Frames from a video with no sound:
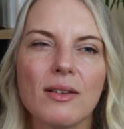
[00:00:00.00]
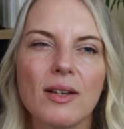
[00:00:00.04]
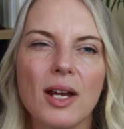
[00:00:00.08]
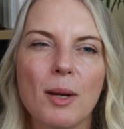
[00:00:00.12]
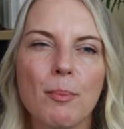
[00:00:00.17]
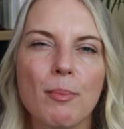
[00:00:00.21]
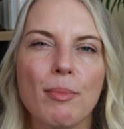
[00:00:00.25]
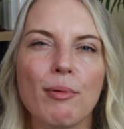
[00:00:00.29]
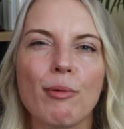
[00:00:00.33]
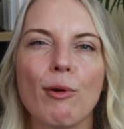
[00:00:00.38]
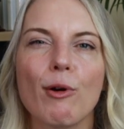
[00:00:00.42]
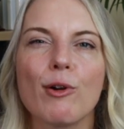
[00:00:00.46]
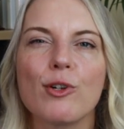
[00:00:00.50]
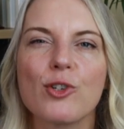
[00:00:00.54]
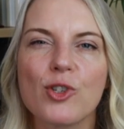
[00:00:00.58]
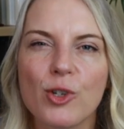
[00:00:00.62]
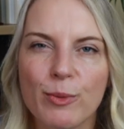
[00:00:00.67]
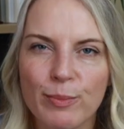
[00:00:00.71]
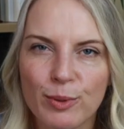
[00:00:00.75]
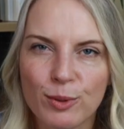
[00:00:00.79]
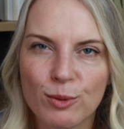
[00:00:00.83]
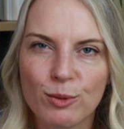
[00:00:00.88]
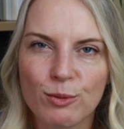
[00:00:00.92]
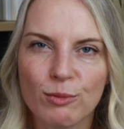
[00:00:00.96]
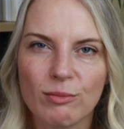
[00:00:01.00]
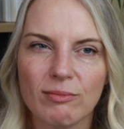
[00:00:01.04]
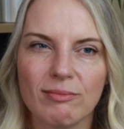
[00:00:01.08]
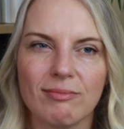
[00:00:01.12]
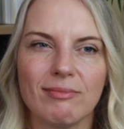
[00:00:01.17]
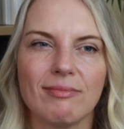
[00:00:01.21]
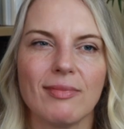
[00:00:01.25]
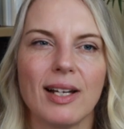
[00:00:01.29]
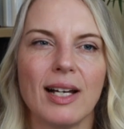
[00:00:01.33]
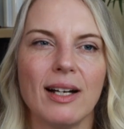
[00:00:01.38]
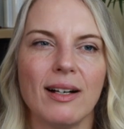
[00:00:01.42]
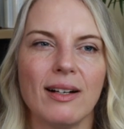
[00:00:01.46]
approachable
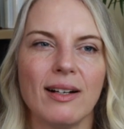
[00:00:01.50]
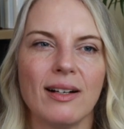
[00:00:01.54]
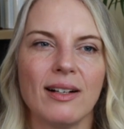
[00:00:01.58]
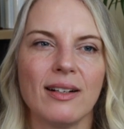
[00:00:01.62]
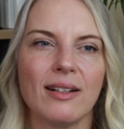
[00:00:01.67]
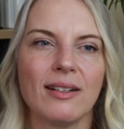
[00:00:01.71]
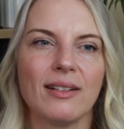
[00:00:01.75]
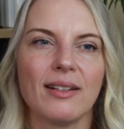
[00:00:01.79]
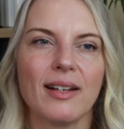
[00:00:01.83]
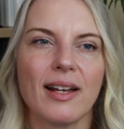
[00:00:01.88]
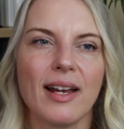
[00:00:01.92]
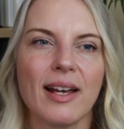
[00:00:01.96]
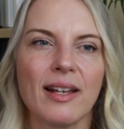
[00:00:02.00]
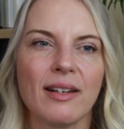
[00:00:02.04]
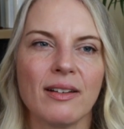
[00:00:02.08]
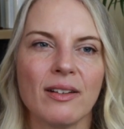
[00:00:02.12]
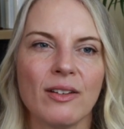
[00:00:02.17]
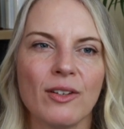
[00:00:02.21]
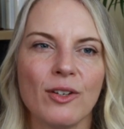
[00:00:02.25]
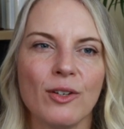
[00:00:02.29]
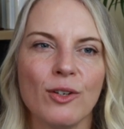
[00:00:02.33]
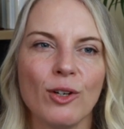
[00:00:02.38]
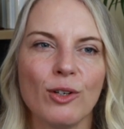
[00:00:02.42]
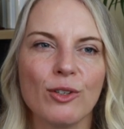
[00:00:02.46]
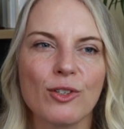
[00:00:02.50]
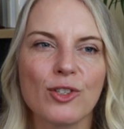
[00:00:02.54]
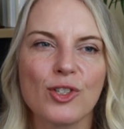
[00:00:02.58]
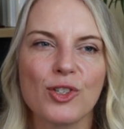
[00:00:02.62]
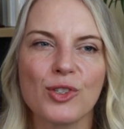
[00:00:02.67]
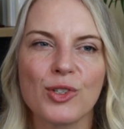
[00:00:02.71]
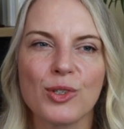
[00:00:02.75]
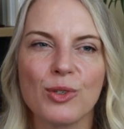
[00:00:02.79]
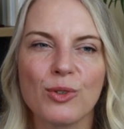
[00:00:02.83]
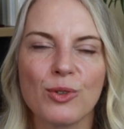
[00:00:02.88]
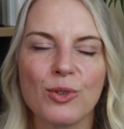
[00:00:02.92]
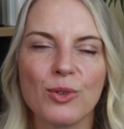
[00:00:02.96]
uh, and not
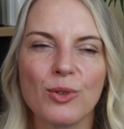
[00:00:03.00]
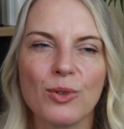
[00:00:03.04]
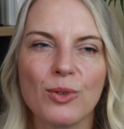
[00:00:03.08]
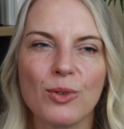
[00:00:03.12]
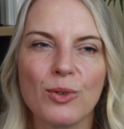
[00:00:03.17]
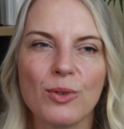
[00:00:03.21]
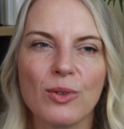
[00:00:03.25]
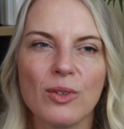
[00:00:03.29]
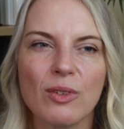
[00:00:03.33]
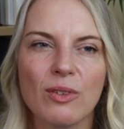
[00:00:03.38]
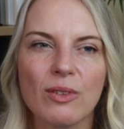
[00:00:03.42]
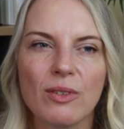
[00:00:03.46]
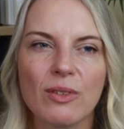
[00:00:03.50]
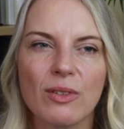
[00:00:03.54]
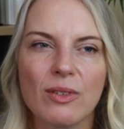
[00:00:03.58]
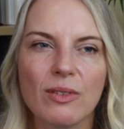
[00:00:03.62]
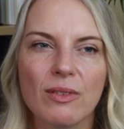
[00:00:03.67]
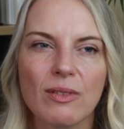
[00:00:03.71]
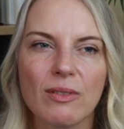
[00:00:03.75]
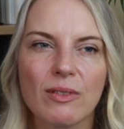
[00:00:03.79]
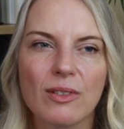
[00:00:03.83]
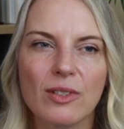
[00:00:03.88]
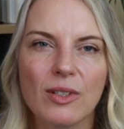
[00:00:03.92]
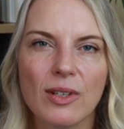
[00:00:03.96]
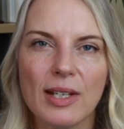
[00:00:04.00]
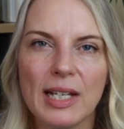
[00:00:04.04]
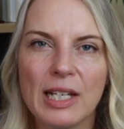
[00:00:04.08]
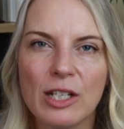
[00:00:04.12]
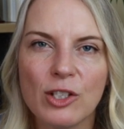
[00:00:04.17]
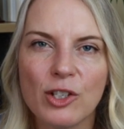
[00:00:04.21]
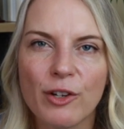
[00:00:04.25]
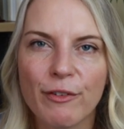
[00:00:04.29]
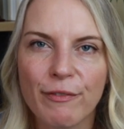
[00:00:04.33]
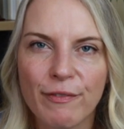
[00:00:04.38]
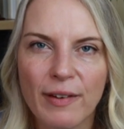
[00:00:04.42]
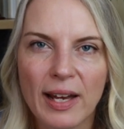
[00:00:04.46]
too
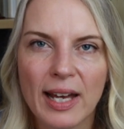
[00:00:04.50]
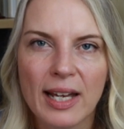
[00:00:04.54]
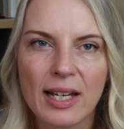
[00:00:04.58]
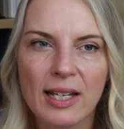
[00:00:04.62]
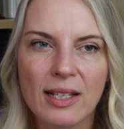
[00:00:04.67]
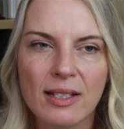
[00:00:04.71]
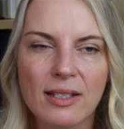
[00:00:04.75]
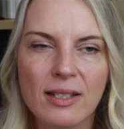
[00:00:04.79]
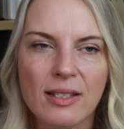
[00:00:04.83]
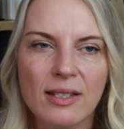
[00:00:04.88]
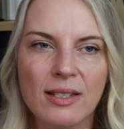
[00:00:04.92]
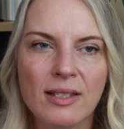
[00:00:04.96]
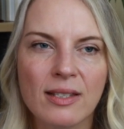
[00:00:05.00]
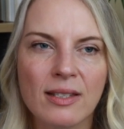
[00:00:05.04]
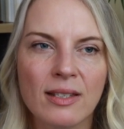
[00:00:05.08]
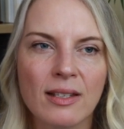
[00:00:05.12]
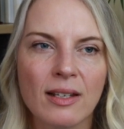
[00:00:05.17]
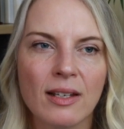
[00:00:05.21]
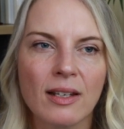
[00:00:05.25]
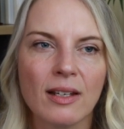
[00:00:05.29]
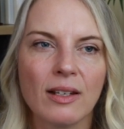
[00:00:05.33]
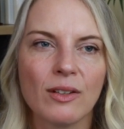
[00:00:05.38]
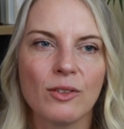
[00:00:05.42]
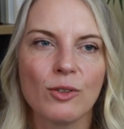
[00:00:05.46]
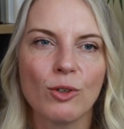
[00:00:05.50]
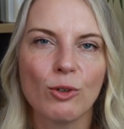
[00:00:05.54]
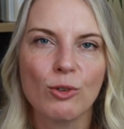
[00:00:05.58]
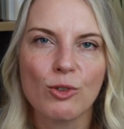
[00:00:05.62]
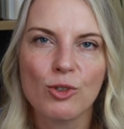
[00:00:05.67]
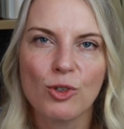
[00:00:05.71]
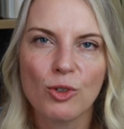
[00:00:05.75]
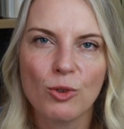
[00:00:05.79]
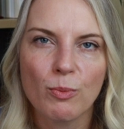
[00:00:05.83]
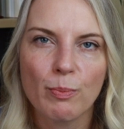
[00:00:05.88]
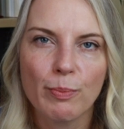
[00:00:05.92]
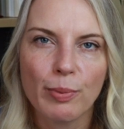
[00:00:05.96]
in your face, not
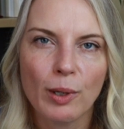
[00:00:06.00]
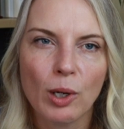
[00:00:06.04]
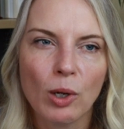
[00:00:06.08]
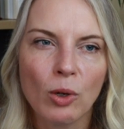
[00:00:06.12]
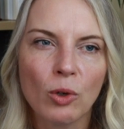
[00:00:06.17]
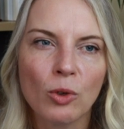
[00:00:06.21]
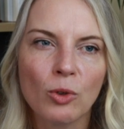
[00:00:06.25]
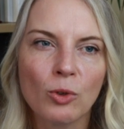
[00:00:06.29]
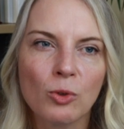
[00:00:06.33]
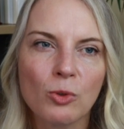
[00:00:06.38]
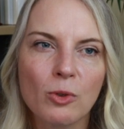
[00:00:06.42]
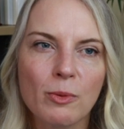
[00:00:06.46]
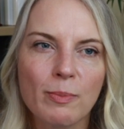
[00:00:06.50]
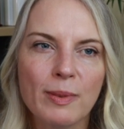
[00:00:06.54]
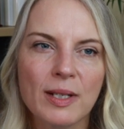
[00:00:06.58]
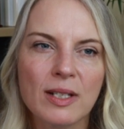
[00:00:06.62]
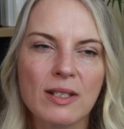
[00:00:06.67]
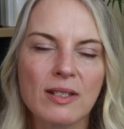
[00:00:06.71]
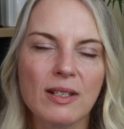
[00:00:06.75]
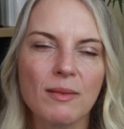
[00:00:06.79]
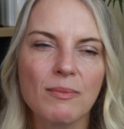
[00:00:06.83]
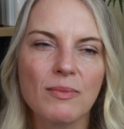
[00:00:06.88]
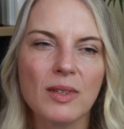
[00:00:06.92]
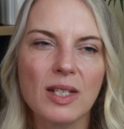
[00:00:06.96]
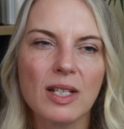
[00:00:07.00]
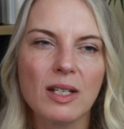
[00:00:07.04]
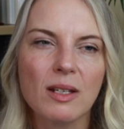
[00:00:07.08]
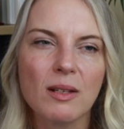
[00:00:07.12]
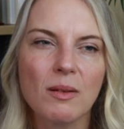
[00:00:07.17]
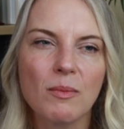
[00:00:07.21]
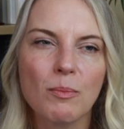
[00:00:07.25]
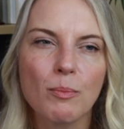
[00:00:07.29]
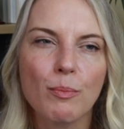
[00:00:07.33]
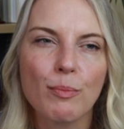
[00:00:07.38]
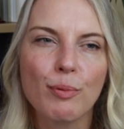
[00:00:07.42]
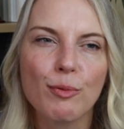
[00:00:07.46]
too bold, but
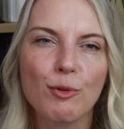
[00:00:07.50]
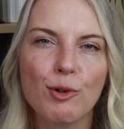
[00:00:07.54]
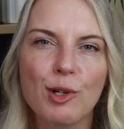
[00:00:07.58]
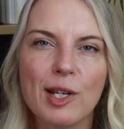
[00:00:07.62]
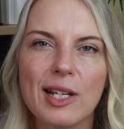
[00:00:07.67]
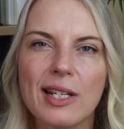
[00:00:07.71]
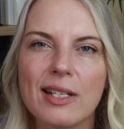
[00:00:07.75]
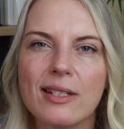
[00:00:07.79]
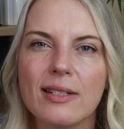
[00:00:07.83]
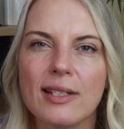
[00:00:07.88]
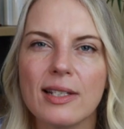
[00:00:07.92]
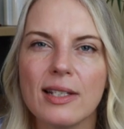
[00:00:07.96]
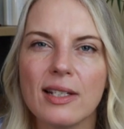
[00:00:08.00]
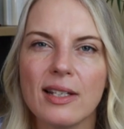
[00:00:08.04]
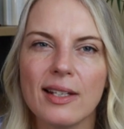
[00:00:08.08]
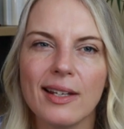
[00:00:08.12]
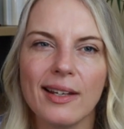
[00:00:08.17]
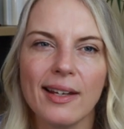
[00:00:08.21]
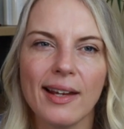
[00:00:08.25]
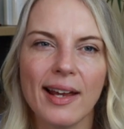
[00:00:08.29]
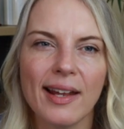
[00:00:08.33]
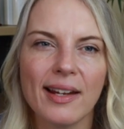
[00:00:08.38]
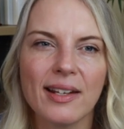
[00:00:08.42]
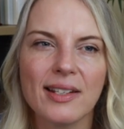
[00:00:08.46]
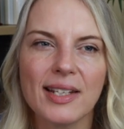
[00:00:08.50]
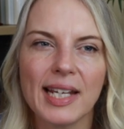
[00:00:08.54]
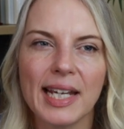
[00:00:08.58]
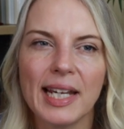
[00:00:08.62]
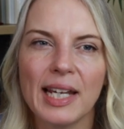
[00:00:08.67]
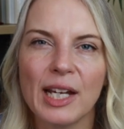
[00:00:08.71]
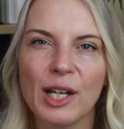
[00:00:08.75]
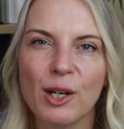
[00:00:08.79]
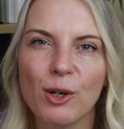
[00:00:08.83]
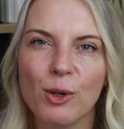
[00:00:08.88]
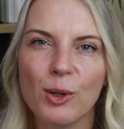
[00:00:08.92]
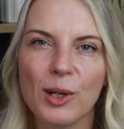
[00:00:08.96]
something breezy and
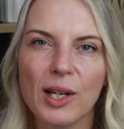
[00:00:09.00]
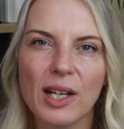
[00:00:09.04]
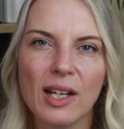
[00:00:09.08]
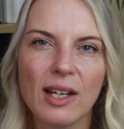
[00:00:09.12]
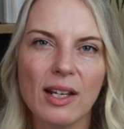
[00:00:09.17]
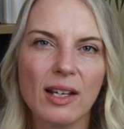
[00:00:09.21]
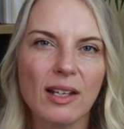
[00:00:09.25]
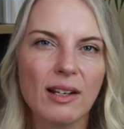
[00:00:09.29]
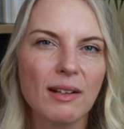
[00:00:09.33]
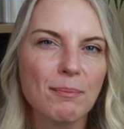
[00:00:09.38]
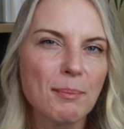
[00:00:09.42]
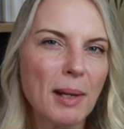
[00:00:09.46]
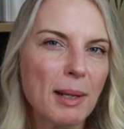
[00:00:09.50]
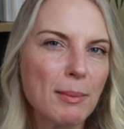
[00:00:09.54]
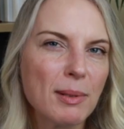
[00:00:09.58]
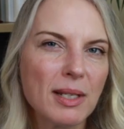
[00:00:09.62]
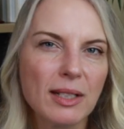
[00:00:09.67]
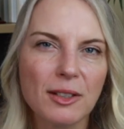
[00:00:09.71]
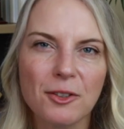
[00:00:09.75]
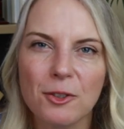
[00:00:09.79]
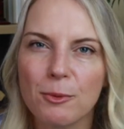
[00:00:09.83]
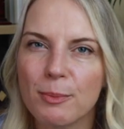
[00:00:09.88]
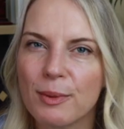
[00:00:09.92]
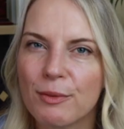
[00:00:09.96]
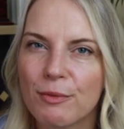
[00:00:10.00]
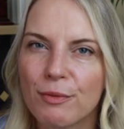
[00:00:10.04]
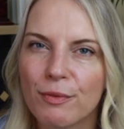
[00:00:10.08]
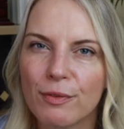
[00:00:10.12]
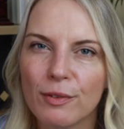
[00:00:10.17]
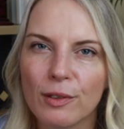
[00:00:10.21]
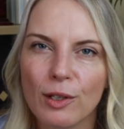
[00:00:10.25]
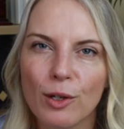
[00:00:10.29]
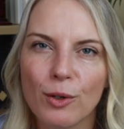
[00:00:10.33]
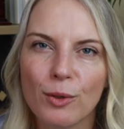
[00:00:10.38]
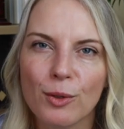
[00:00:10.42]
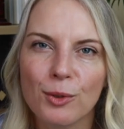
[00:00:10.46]
airy, maybe a little bit
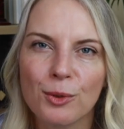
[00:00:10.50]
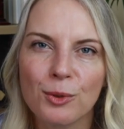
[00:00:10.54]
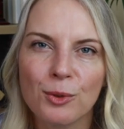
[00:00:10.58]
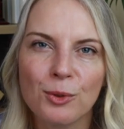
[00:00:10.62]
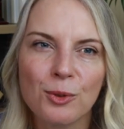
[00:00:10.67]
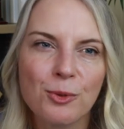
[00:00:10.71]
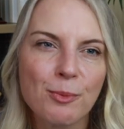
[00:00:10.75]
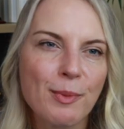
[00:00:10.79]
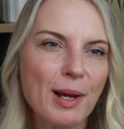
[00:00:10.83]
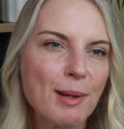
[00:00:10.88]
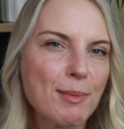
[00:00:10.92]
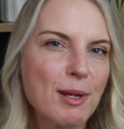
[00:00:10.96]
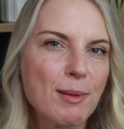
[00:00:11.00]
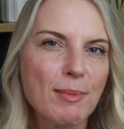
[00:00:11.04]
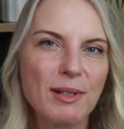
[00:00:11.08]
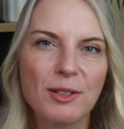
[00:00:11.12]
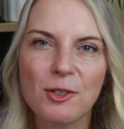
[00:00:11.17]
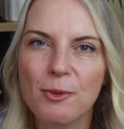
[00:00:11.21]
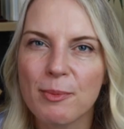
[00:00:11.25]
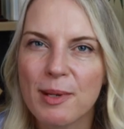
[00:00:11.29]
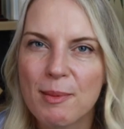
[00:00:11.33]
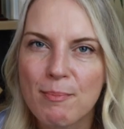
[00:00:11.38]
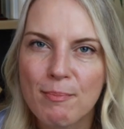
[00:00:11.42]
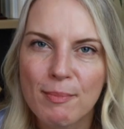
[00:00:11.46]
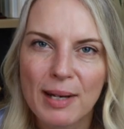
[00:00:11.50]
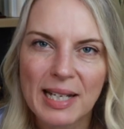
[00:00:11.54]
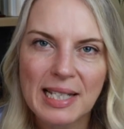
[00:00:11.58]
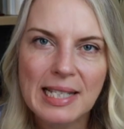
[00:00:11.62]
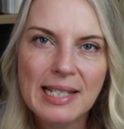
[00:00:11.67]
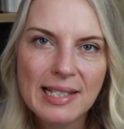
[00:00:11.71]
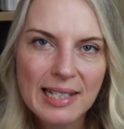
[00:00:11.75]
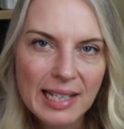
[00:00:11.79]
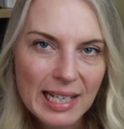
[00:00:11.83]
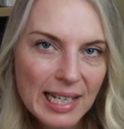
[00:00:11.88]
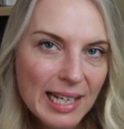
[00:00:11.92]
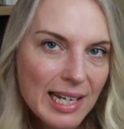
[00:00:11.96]
floral, maybe a little bit
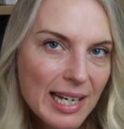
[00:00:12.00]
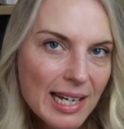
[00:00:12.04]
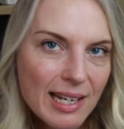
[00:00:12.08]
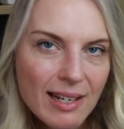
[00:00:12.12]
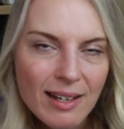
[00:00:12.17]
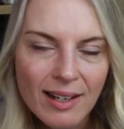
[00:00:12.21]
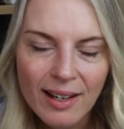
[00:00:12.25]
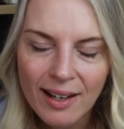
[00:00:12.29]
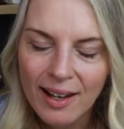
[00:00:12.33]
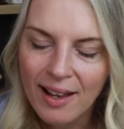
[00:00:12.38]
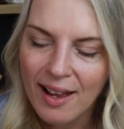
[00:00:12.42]
musky,